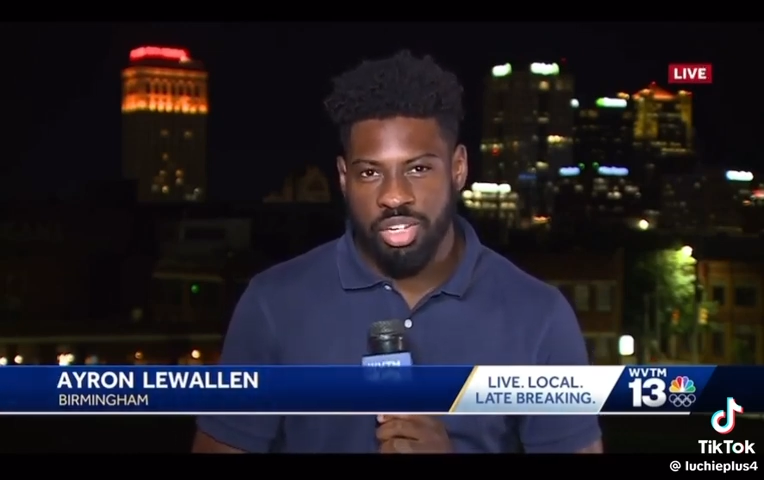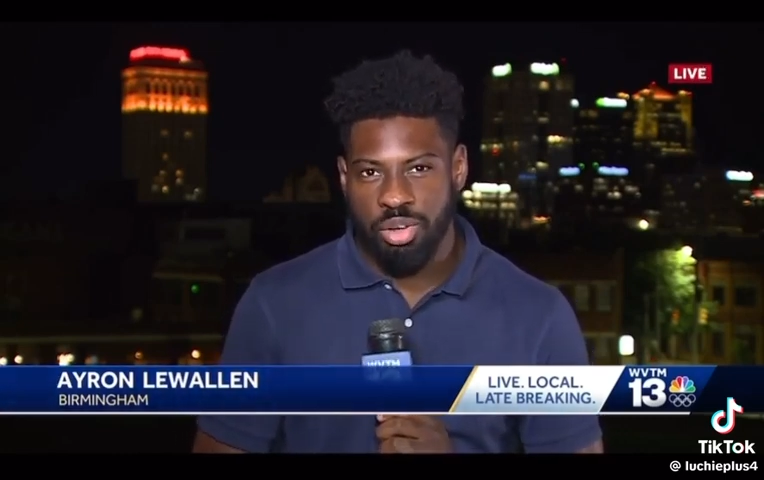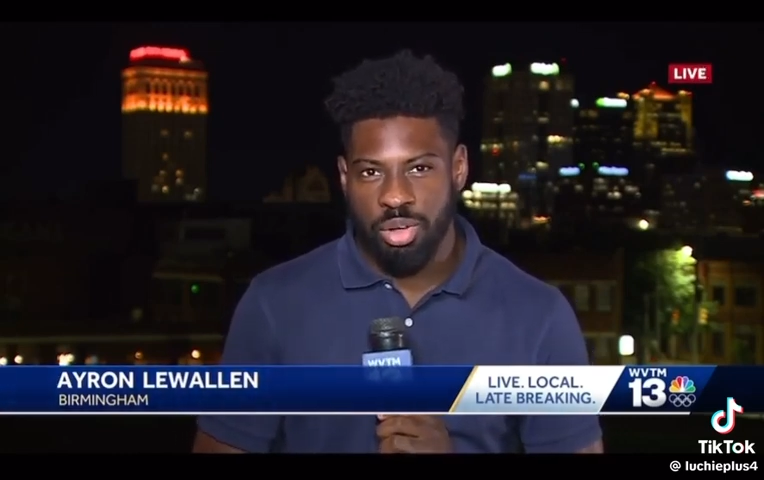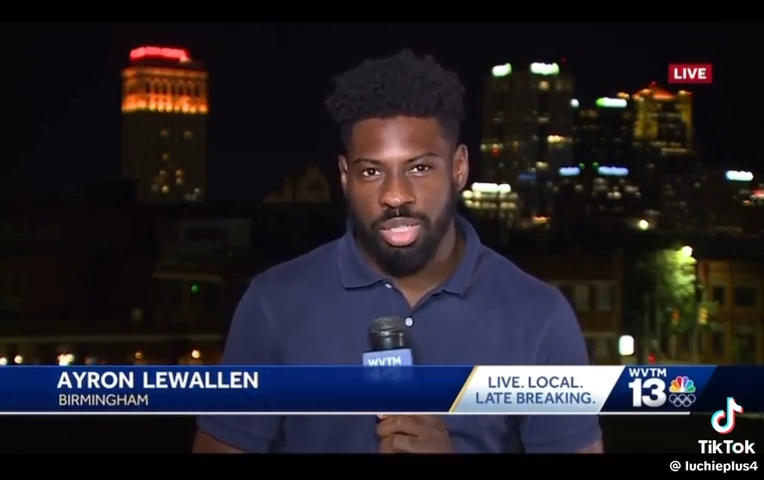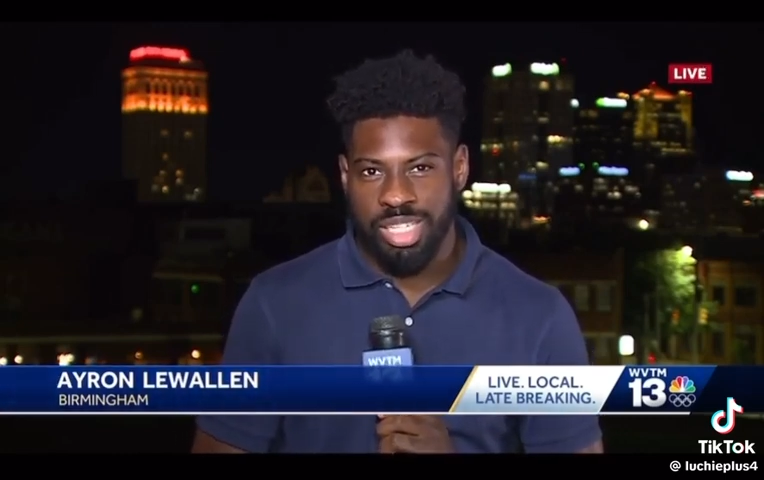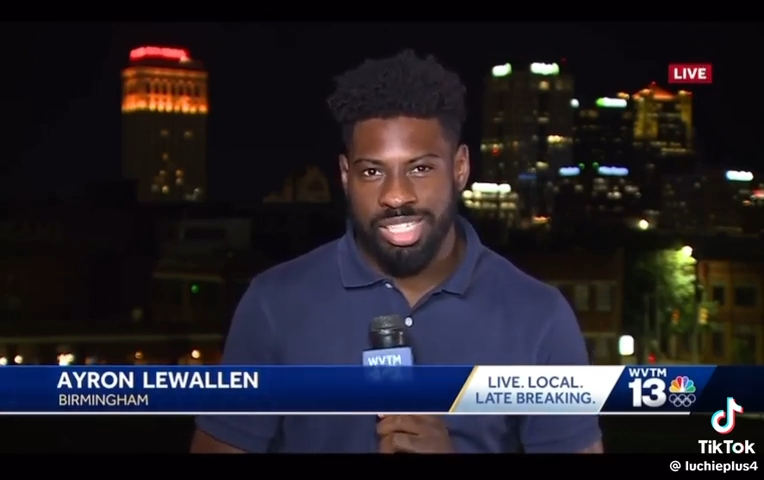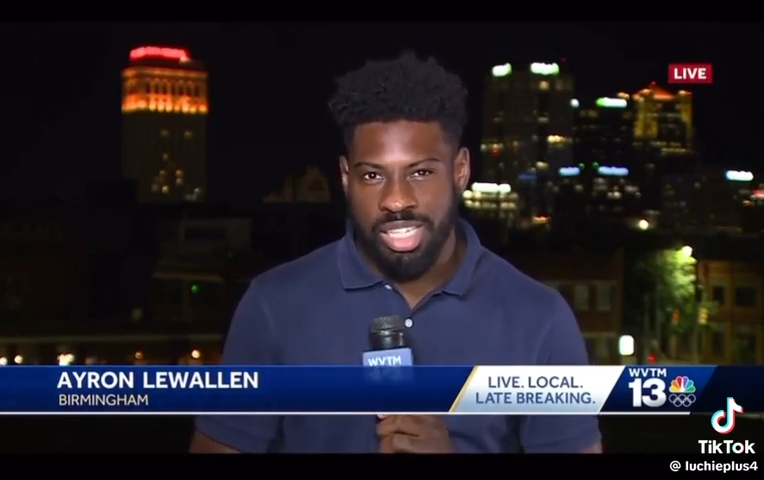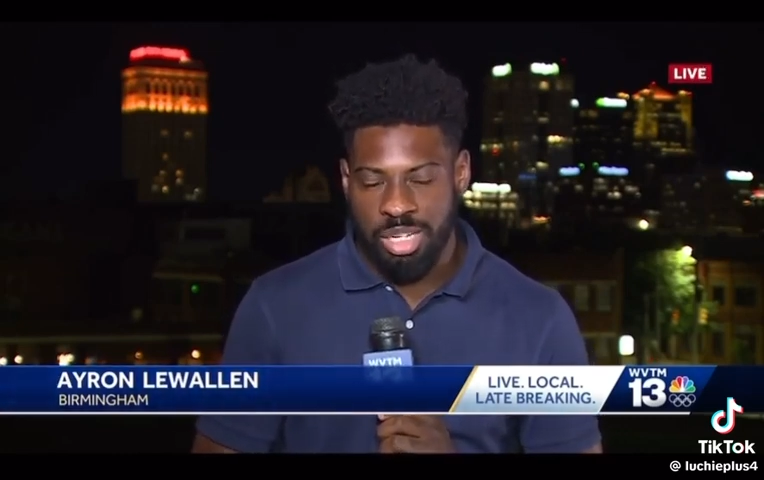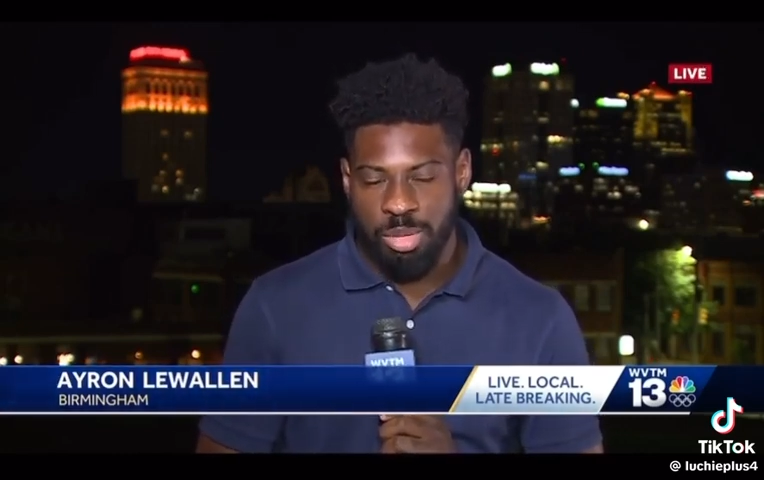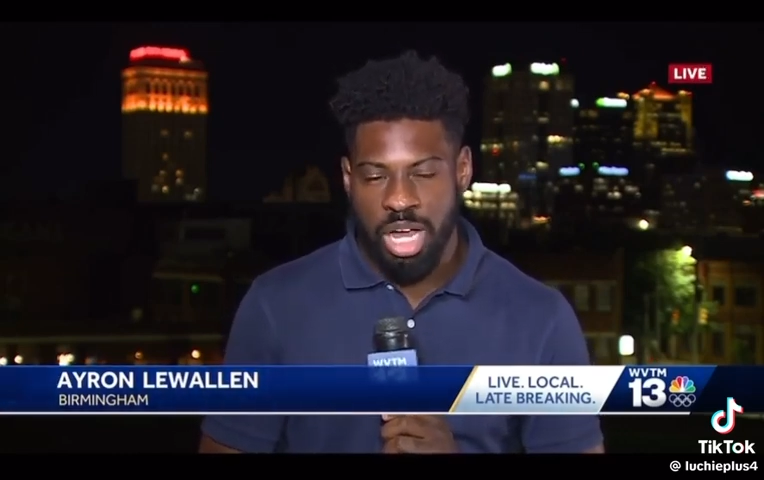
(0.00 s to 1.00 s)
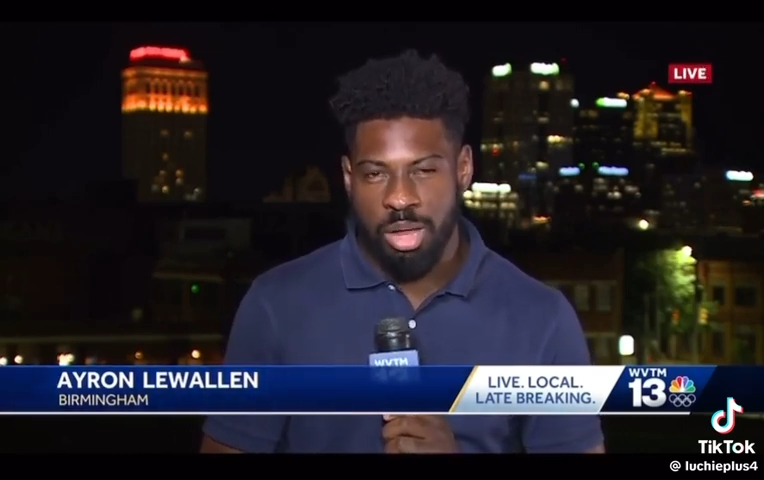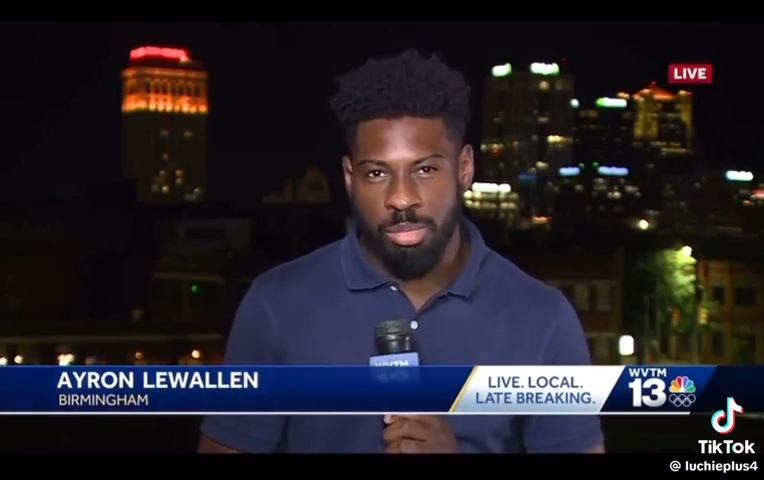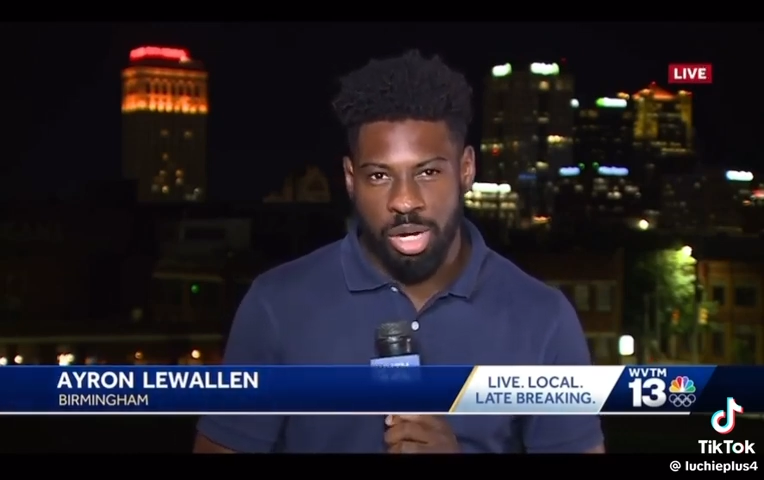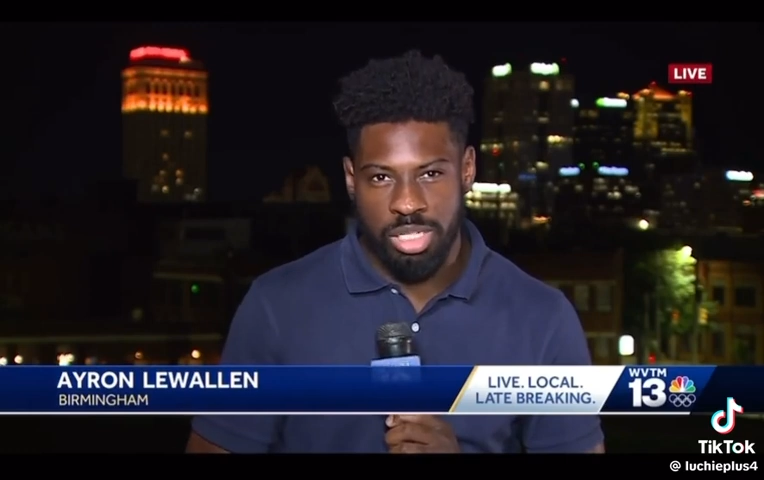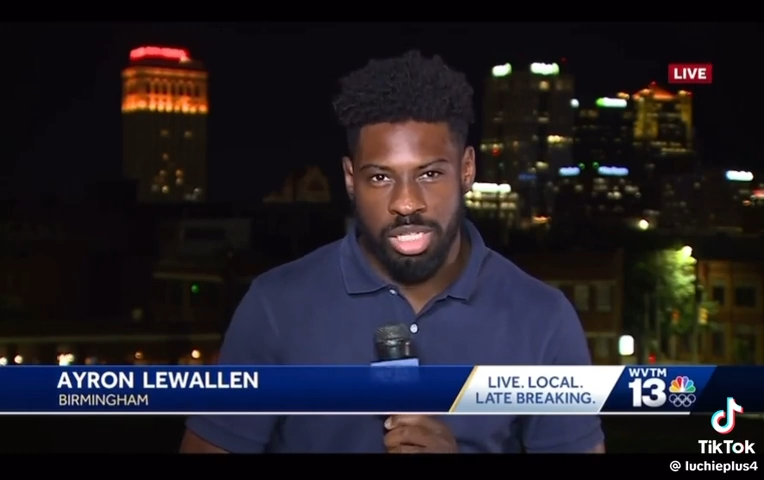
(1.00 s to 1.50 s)
year old is sitting behind
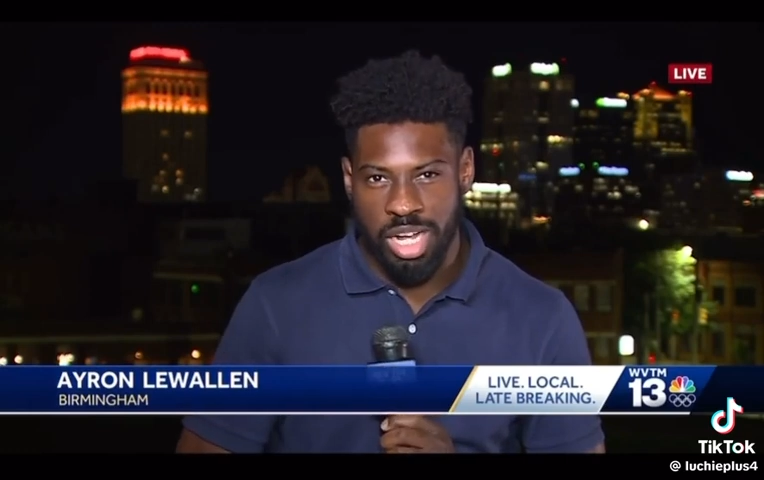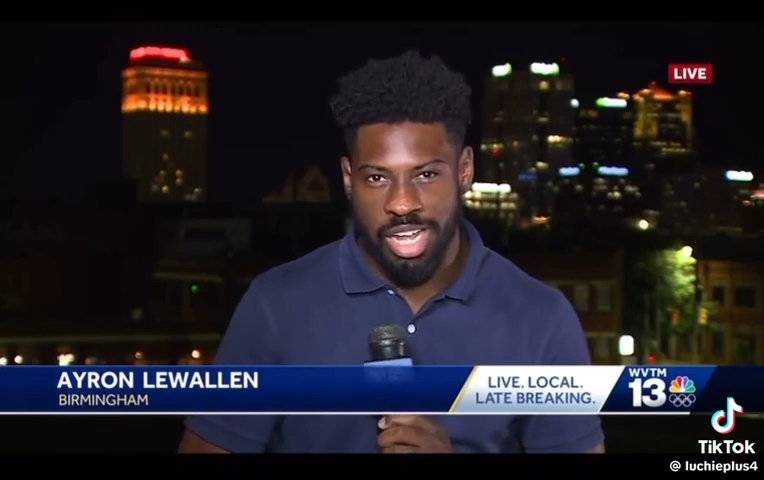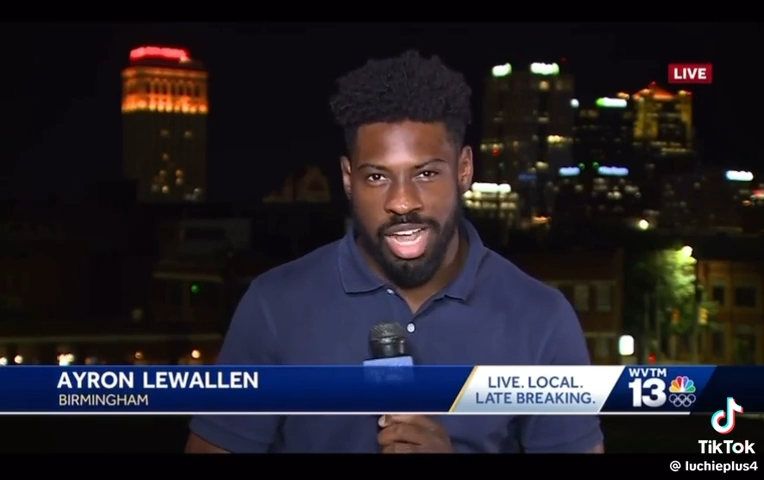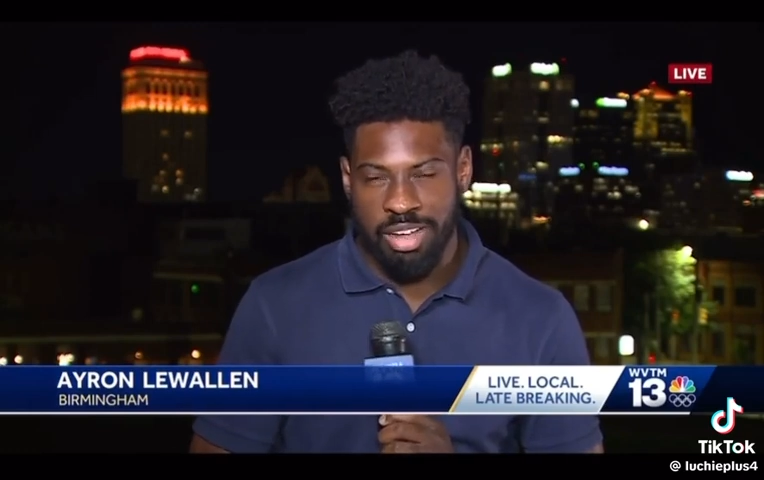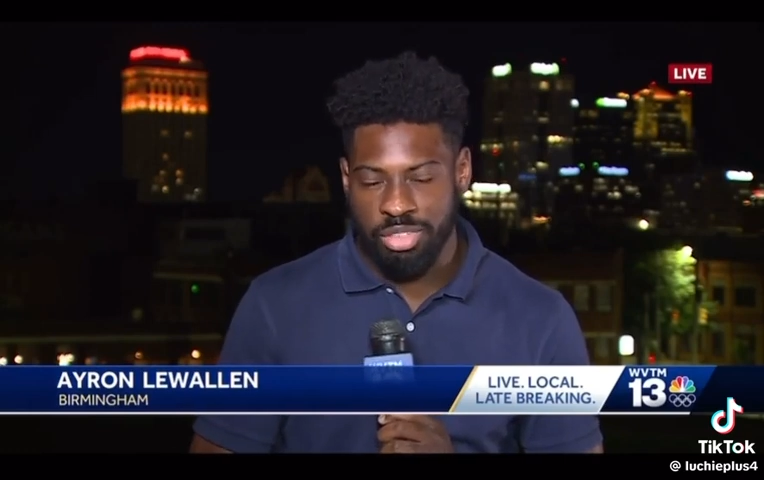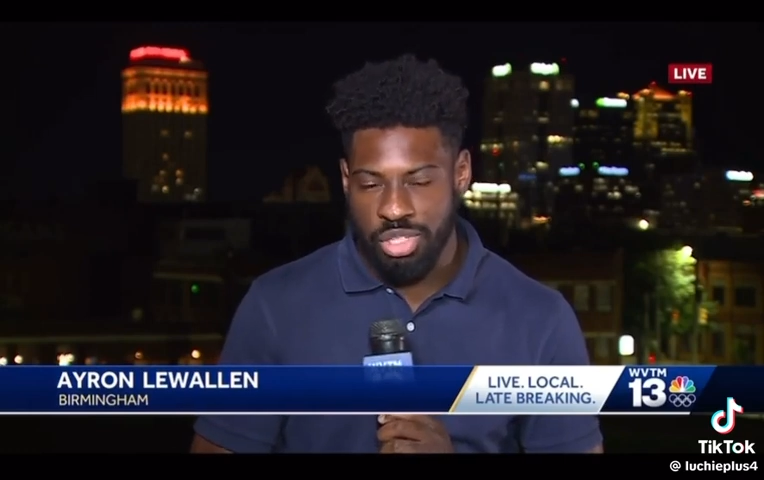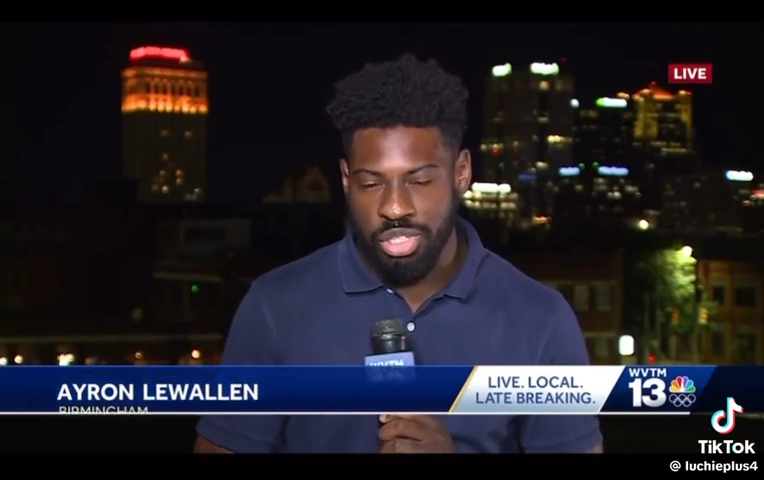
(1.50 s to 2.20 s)
bars tonight after